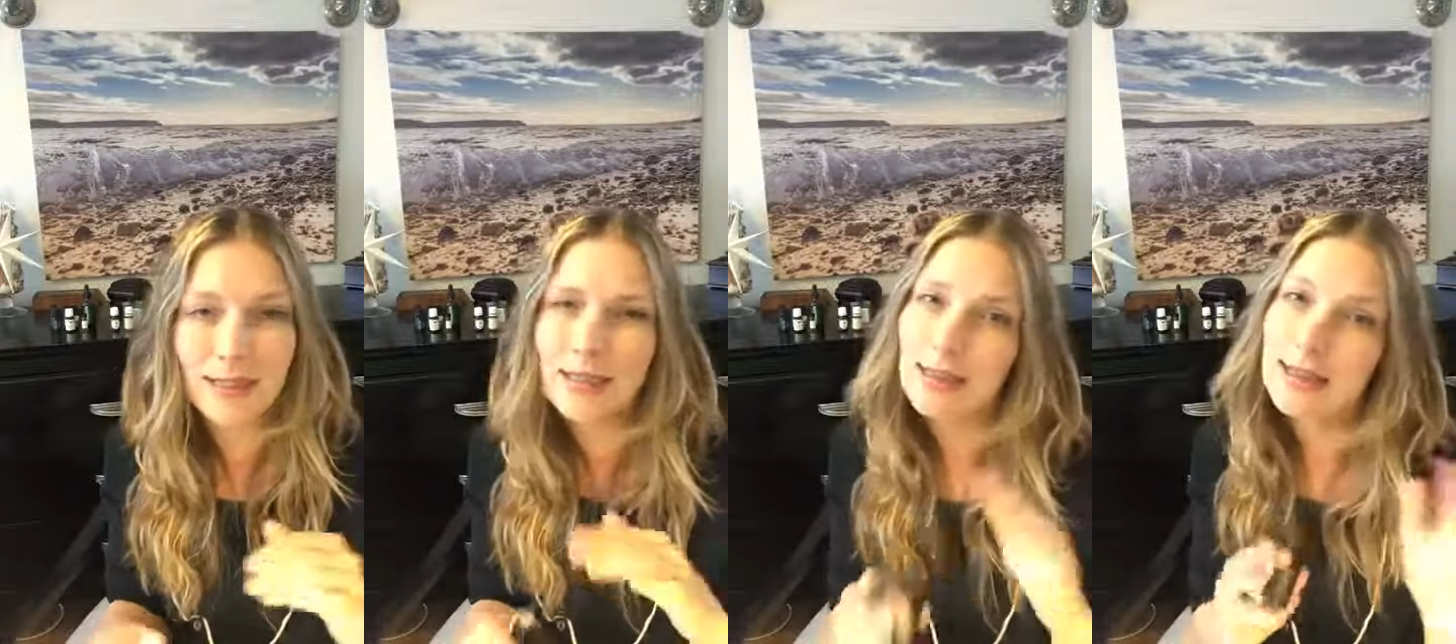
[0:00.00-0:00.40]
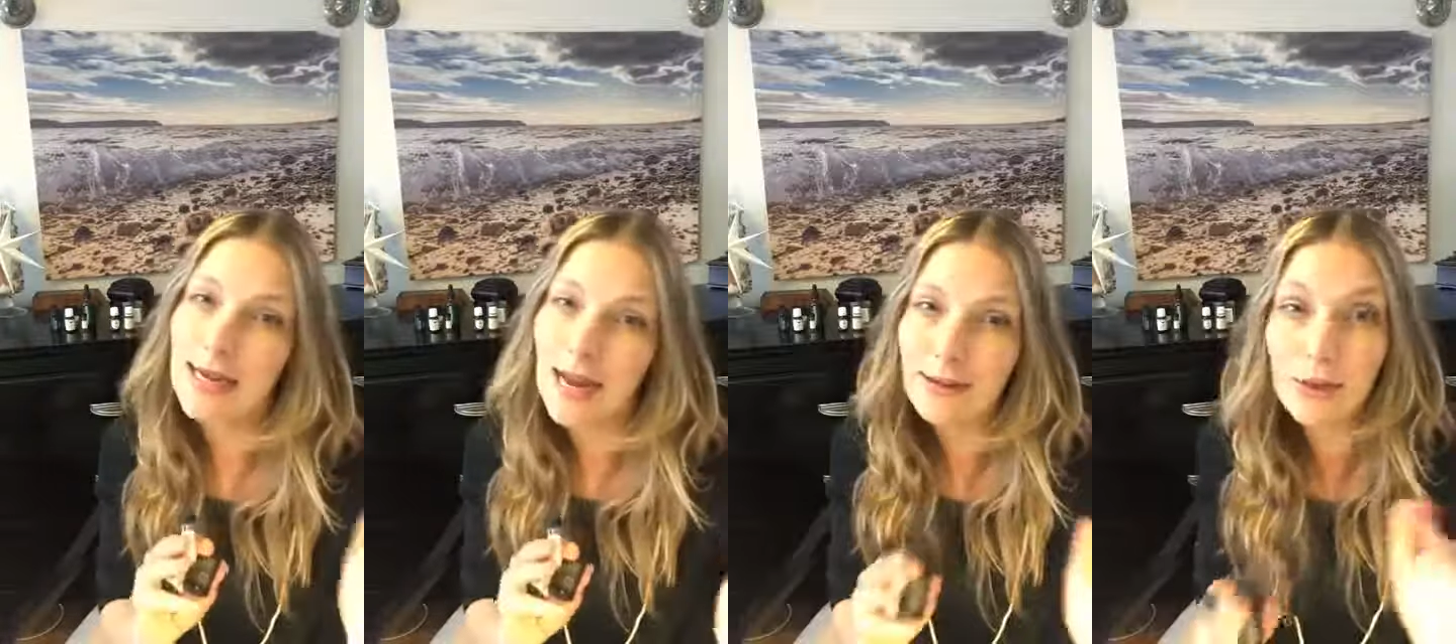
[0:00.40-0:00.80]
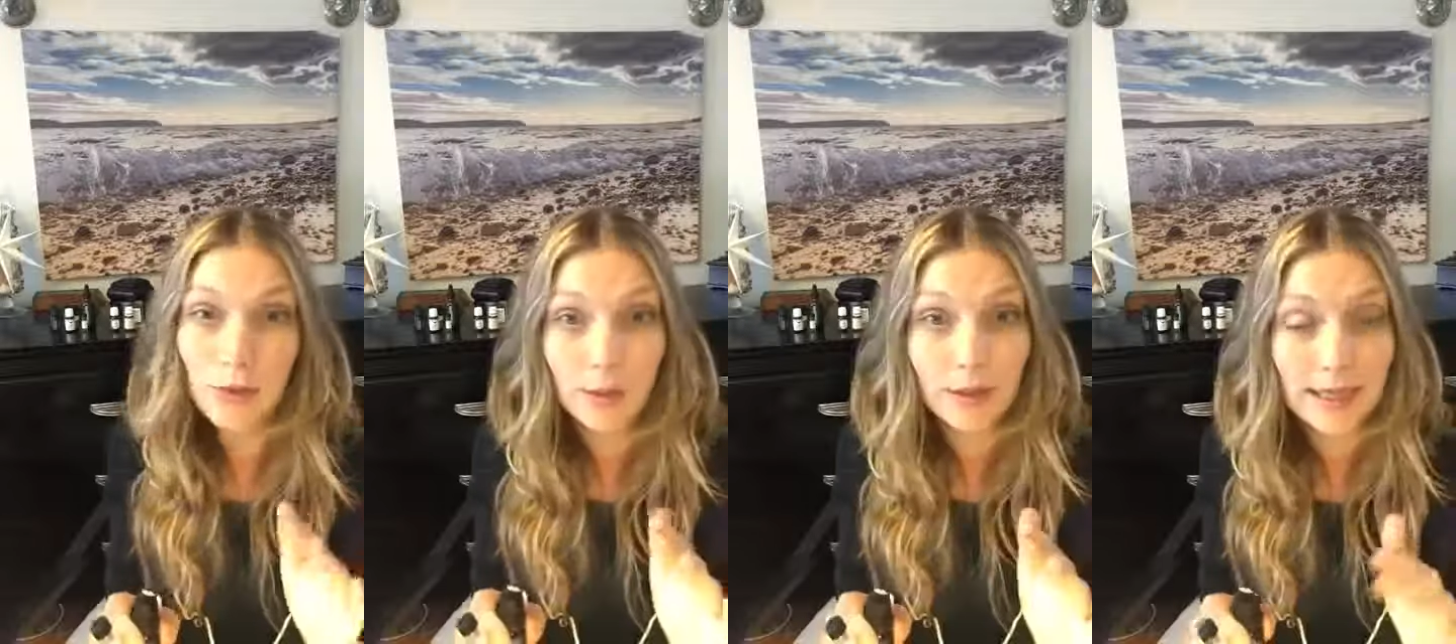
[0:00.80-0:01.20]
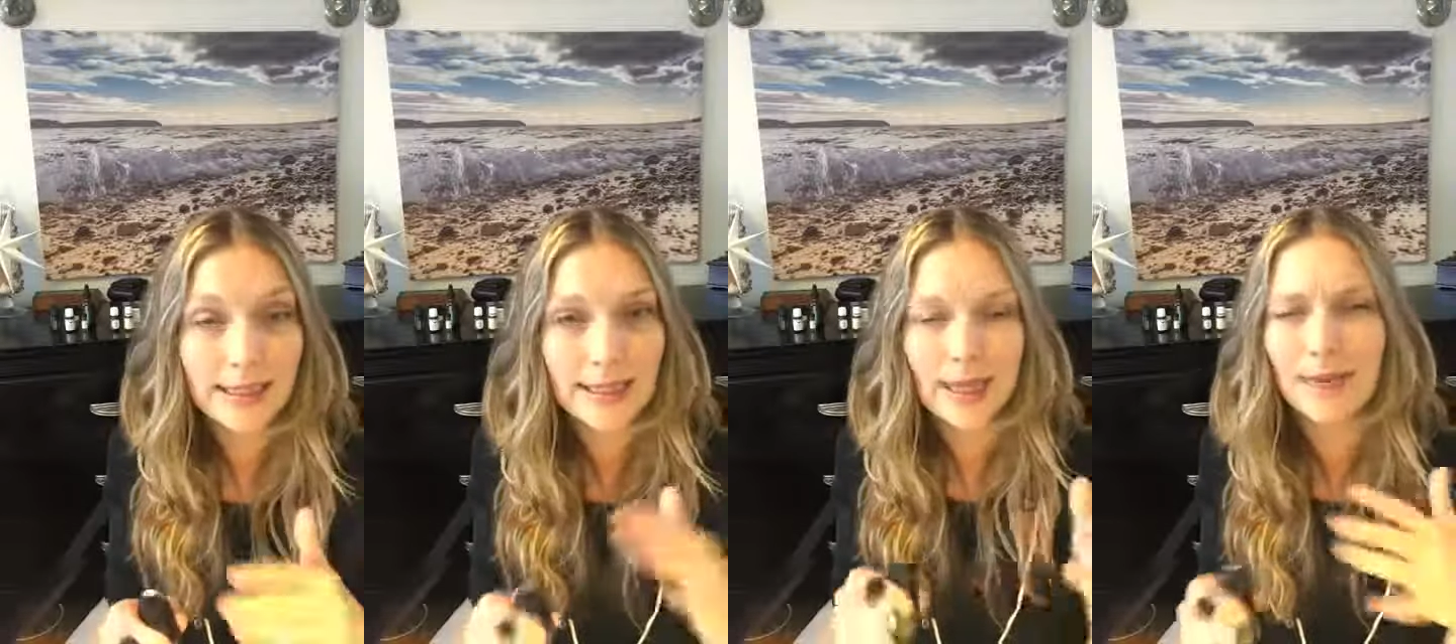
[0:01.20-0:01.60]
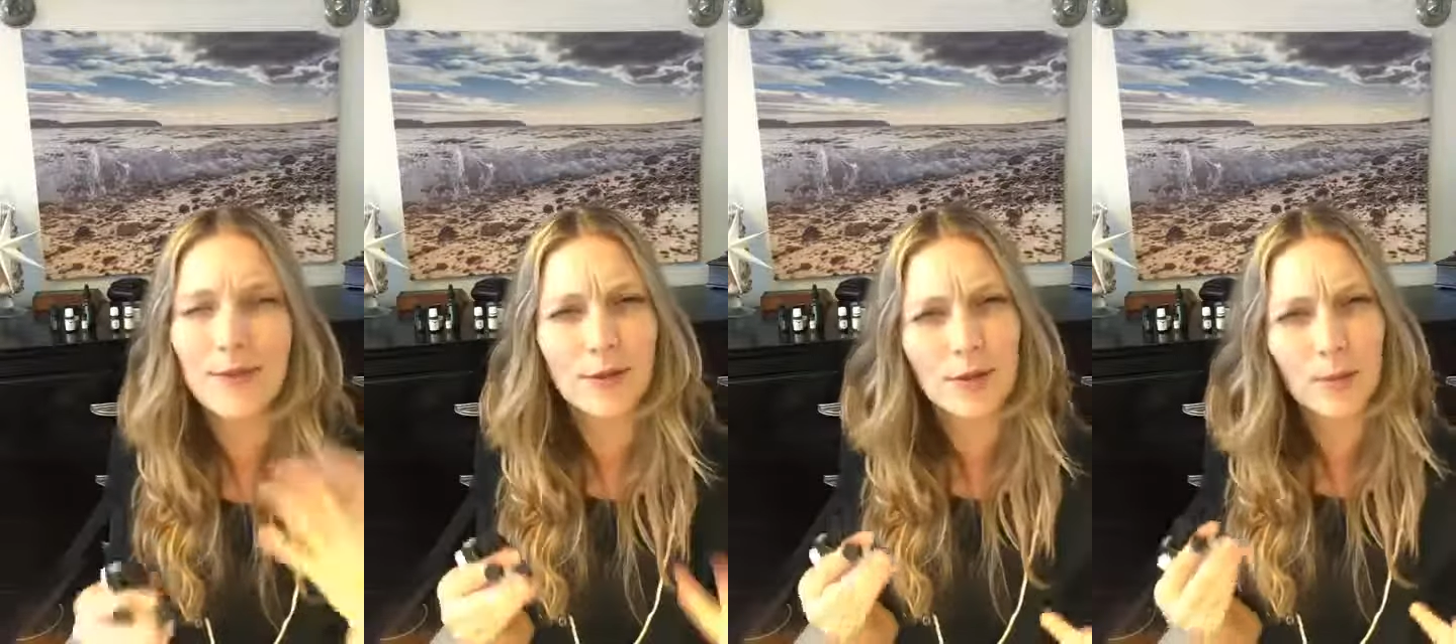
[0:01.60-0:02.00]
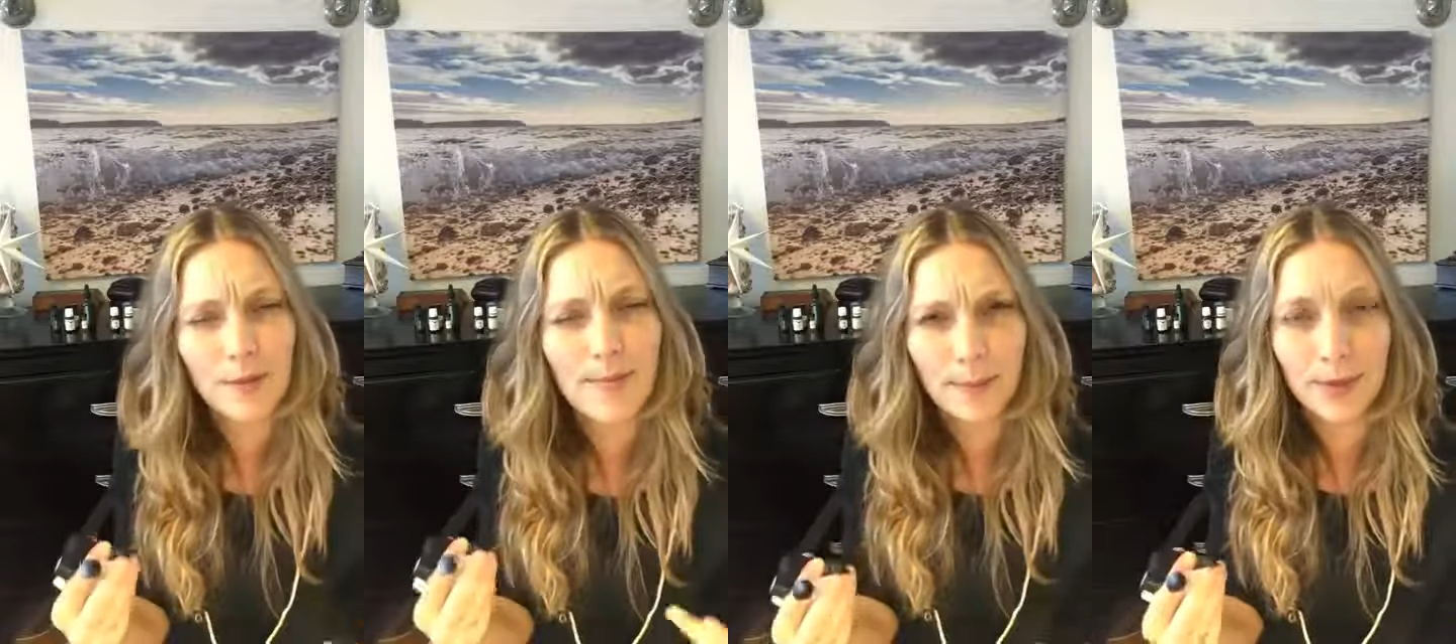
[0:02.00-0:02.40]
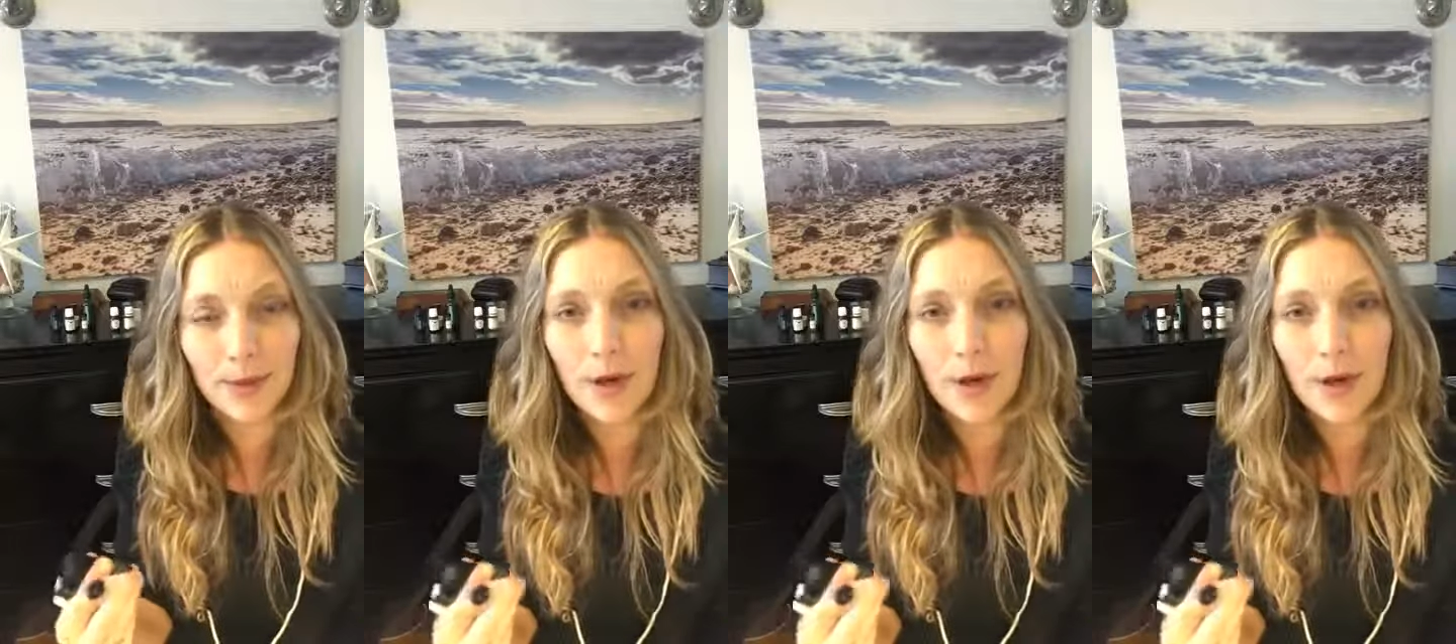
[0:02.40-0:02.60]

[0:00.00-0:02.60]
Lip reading: and it's just a nice toolkit to kind of, if you don't remember